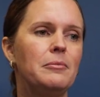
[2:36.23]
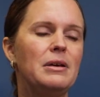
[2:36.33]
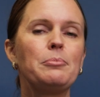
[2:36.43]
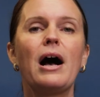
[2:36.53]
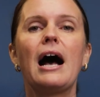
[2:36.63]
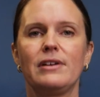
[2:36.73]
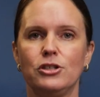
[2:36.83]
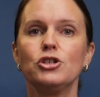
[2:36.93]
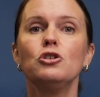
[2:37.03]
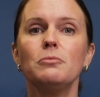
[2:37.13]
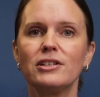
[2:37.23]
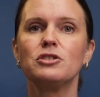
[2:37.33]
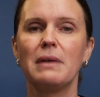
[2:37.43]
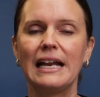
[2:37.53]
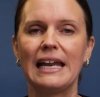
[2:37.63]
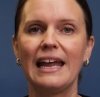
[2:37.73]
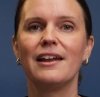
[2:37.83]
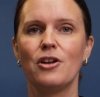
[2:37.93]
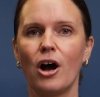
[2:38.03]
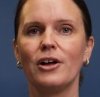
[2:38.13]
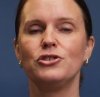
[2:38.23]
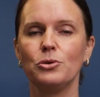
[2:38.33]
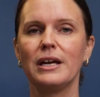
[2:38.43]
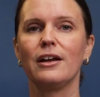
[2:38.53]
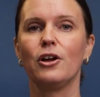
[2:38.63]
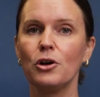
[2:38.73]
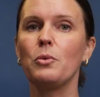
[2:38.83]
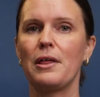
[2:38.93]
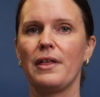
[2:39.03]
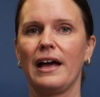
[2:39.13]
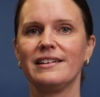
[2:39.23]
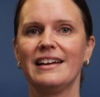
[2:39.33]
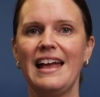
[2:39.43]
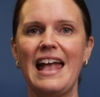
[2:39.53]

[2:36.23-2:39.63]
people having too much money and not doing good with it.